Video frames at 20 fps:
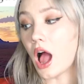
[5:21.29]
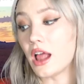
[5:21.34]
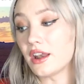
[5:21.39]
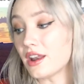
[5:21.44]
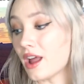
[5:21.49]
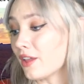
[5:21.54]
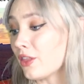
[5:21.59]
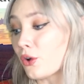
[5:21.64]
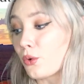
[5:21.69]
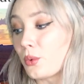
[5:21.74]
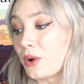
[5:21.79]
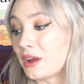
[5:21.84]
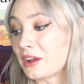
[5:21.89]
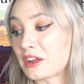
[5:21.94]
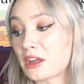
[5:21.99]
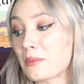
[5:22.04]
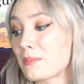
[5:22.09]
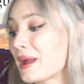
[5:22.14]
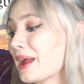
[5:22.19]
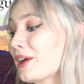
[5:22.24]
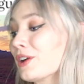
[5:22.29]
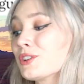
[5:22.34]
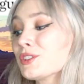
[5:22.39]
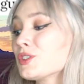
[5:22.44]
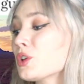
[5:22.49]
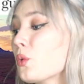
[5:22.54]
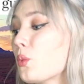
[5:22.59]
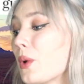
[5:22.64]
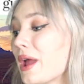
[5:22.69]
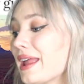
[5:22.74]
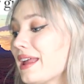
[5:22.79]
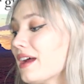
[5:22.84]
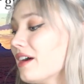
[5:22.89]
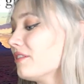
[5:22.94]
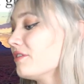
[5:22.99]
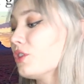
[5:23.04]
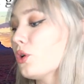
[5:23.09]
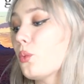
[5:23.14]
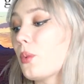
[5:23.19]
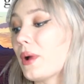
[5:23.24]
Another one compares the weight
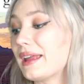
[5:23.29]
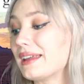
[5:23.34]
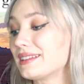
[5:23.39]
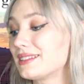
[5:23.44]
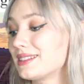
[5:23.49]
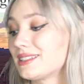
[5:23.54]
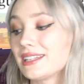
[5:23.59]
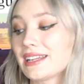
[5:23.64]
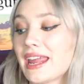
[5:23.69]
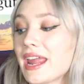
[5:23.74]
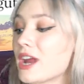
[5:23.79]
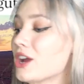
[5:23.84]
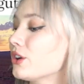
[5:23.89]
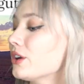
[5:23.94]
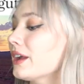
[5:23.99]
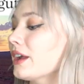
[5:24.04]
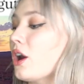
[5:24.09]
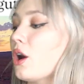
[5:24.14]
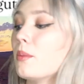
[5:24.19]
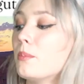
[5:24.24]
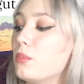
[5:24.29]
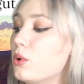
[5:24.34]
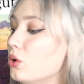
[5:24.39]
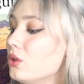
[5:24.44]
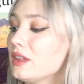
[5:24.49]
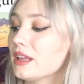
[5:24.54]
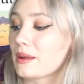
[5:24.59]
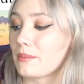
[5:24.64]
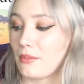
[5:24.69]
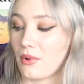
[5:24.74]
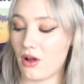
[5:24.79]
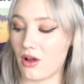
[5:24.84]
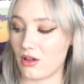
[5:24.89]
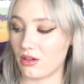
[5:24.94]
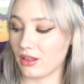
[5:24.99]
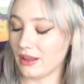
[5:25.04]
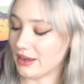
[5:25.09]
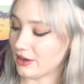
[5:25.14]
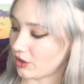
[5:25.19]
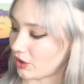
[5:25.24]
of the waste to carrying a bowling
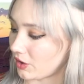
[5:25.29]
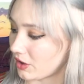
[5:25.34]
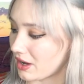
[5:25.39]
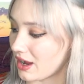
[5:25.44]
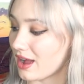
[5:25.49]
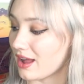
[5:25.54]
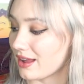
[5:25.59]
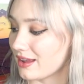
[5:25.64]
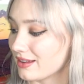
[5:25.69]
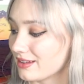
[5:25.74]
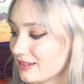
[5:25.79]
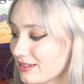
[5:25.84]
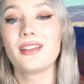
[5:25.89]
ball in our gut.